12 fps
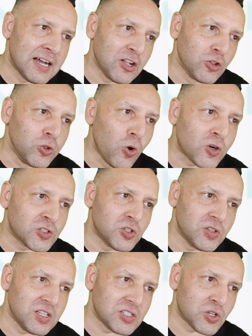look to
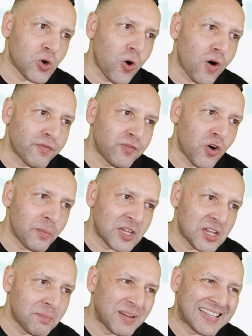this court form
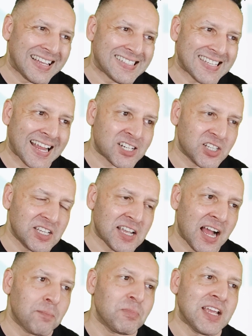here, but it's actually
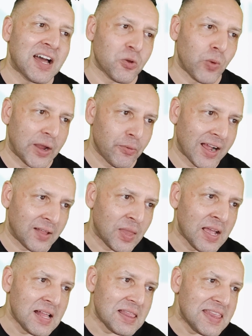come the other way around.
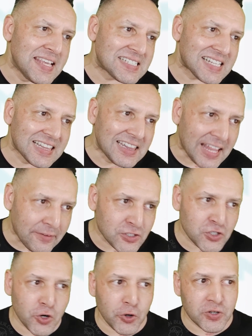this left
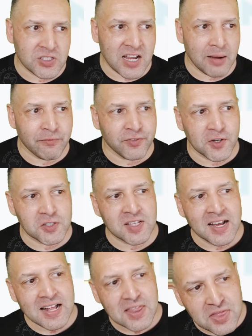stroke has come first,
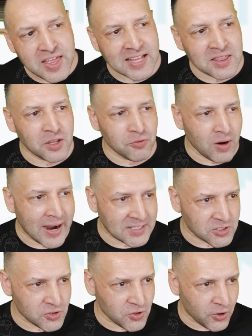then the right
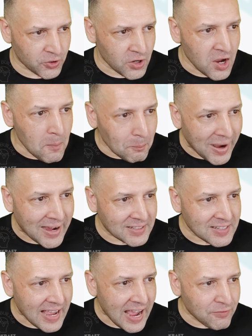stroke.
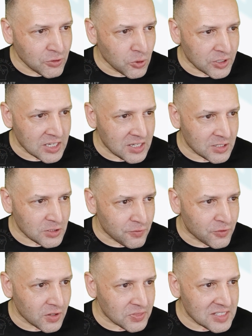But have a look here. You've
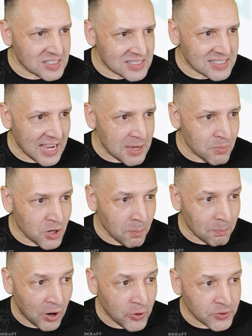got this same
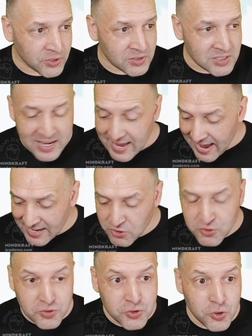component and
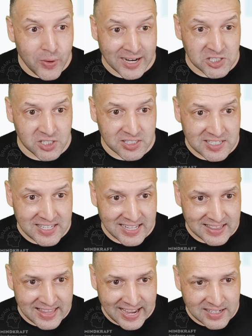you do actually
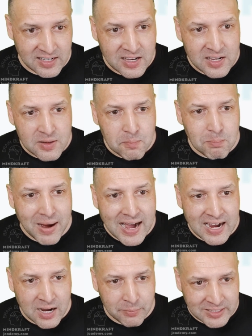get that
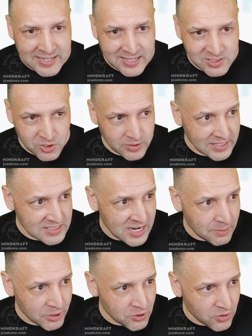bar coming down. So that's
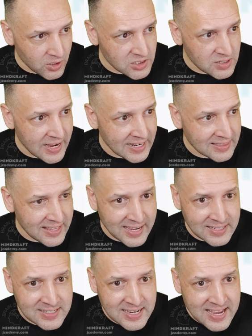come across like
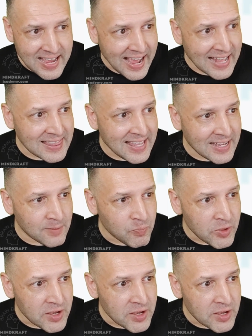that. And then